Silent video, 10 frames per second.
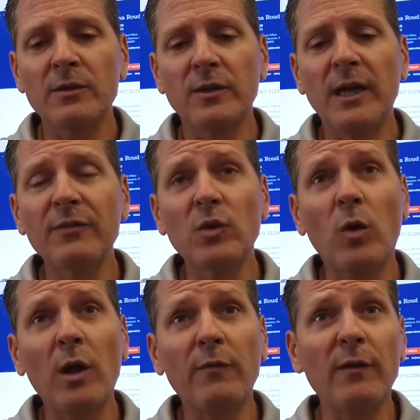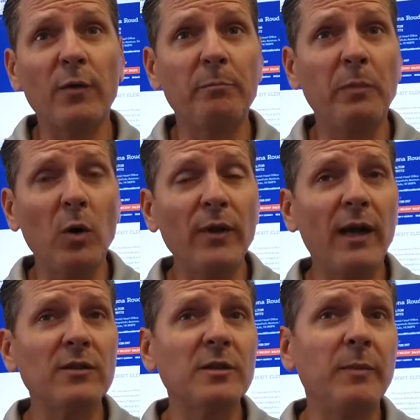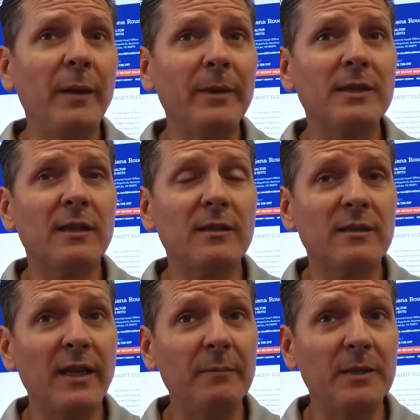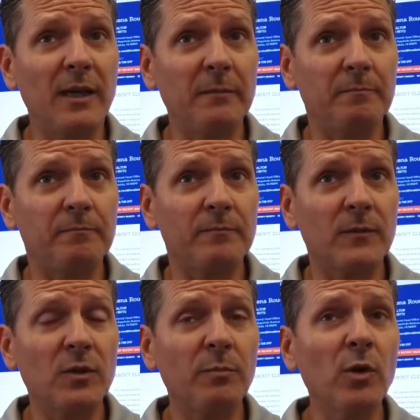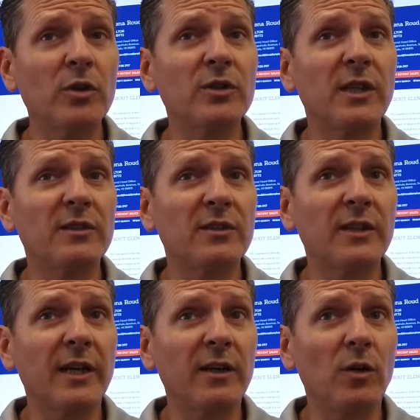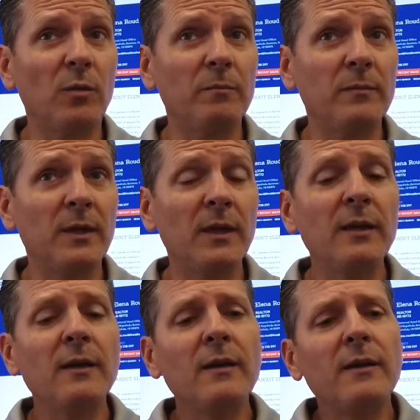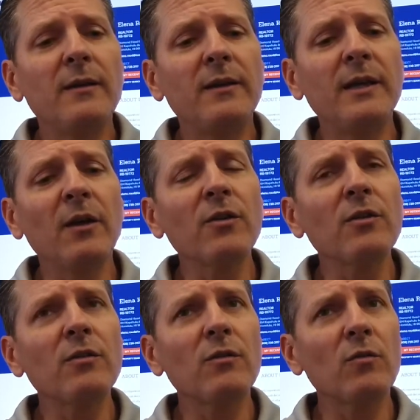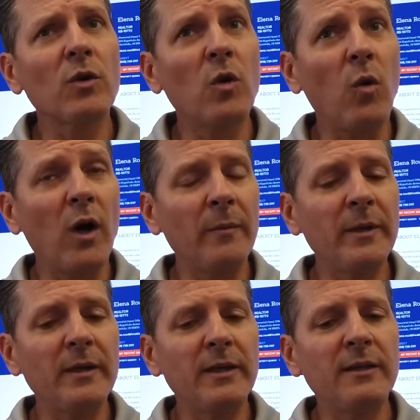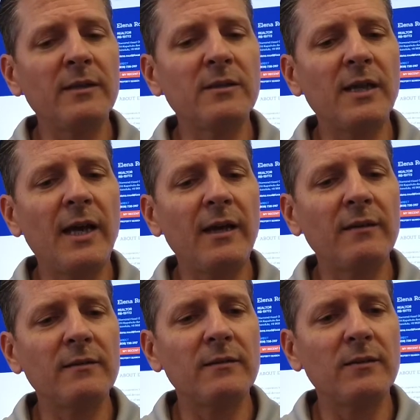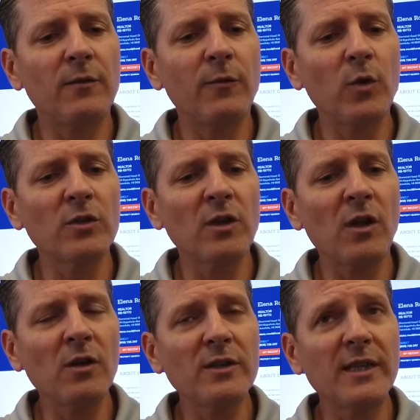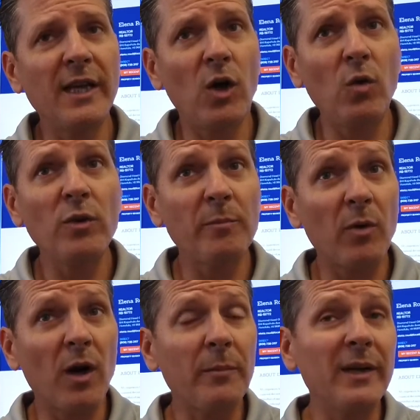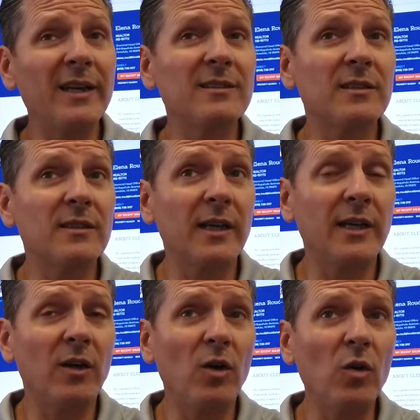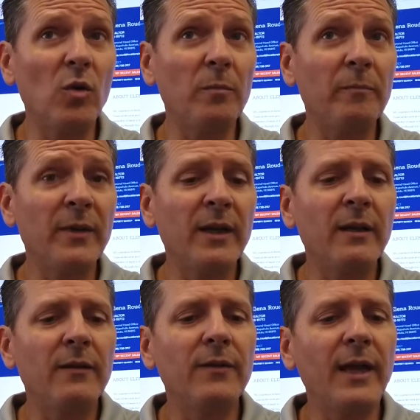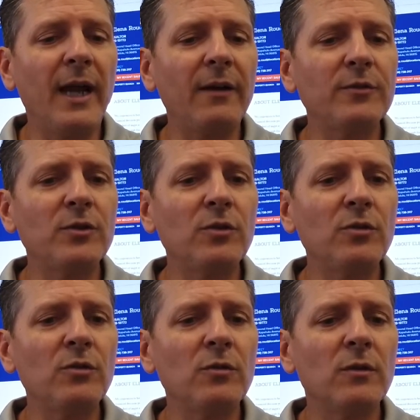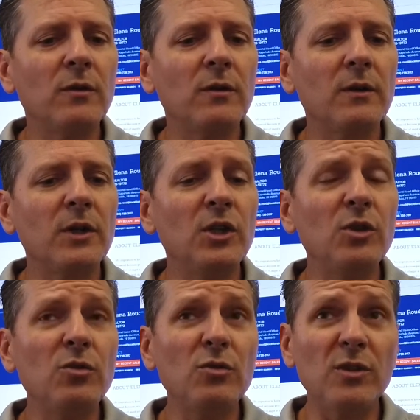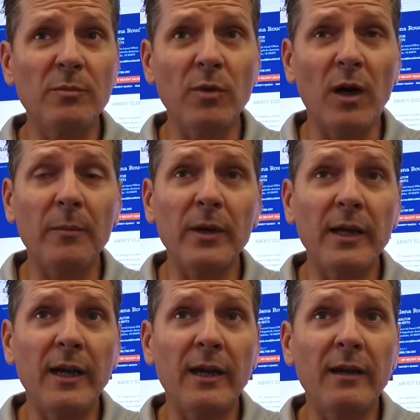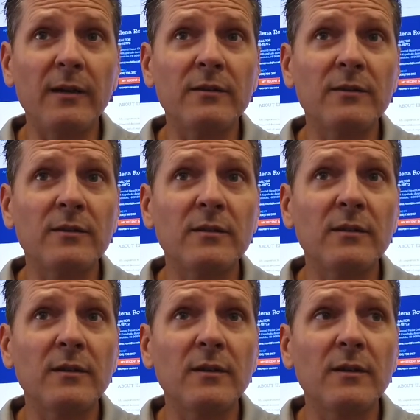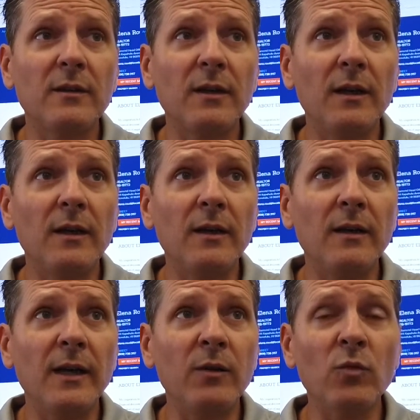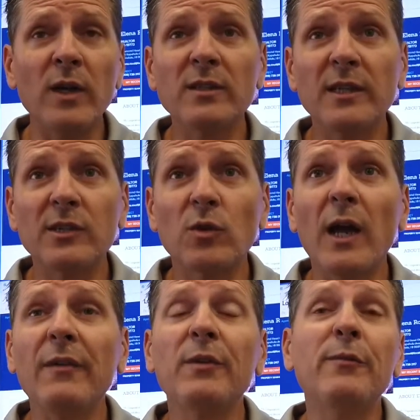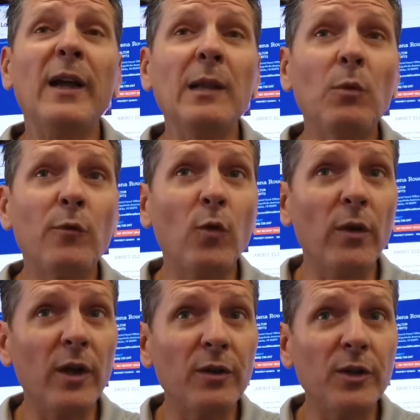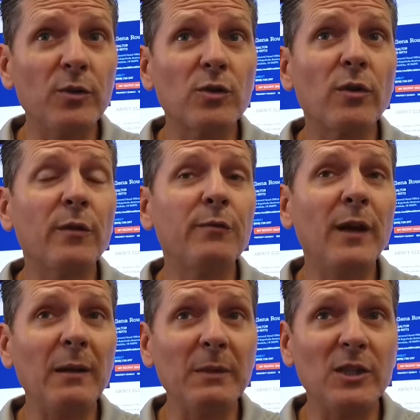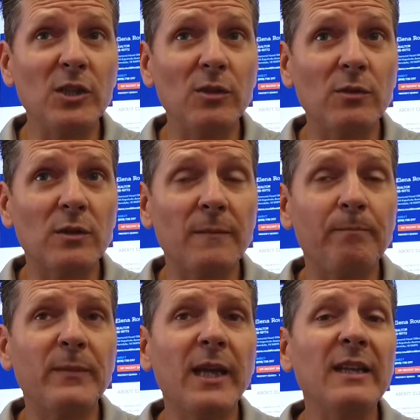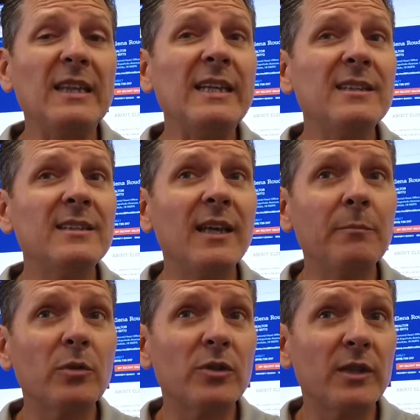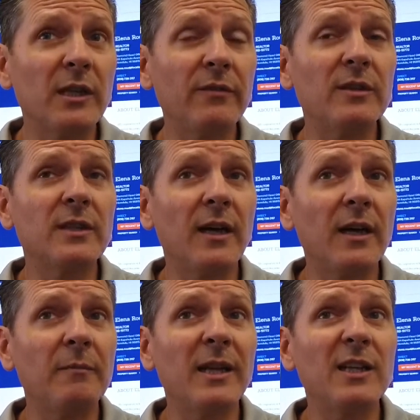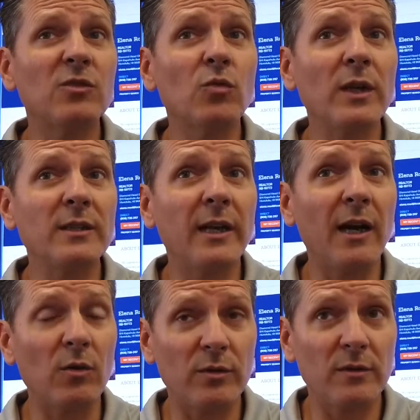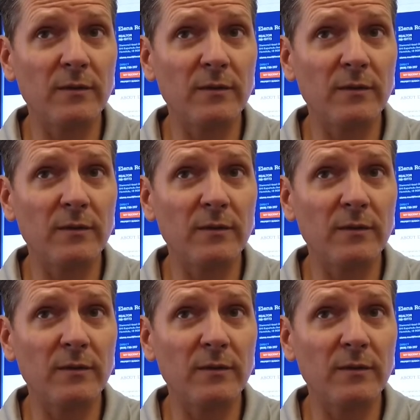So they have to qualify for both housing payments at the same time to purchase as a second home. The other requirement is that for as long as they own the property as a second home, they have to use the property as a residence or have it available for their use or their family's use at least 10% of the time that it's rented out.